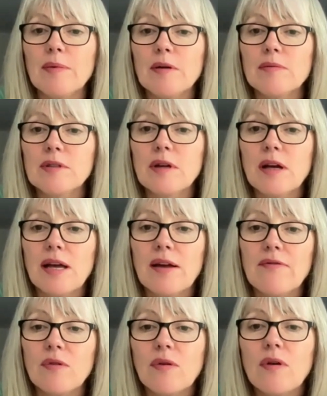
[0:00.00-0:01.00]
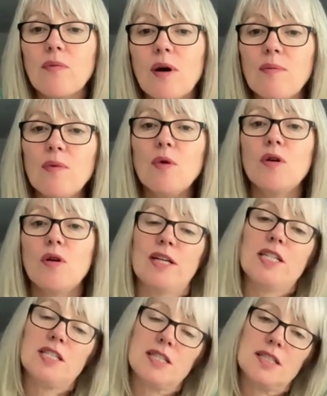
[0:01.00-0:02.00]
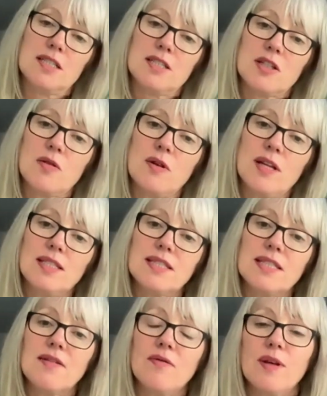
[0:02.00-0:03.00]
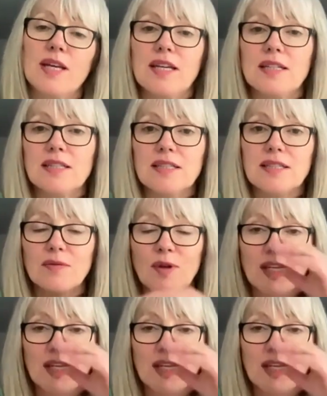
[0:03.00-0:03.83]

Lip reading: but I have got one more question. So let's see if we can